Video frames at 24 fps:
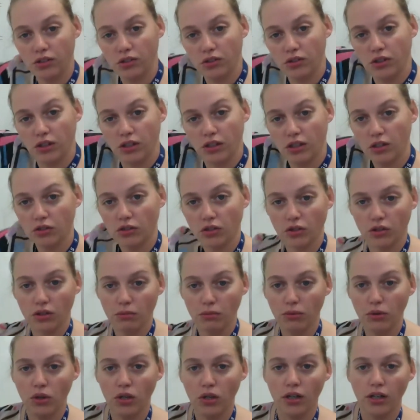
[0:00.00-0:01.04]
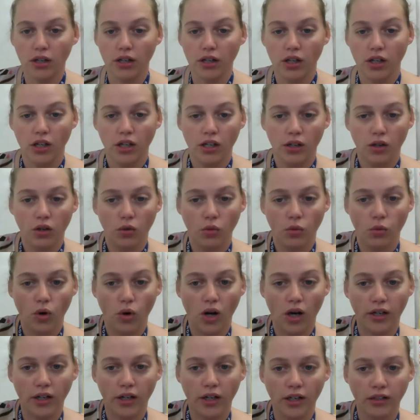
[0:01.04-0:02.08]
You see those on the board:
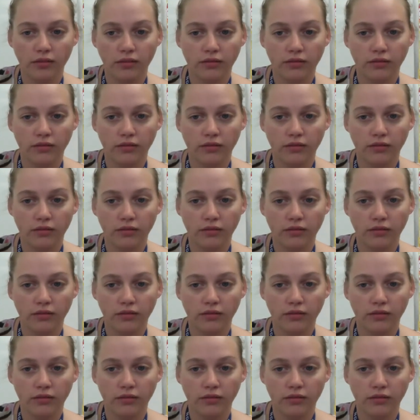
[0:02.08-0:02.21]
water,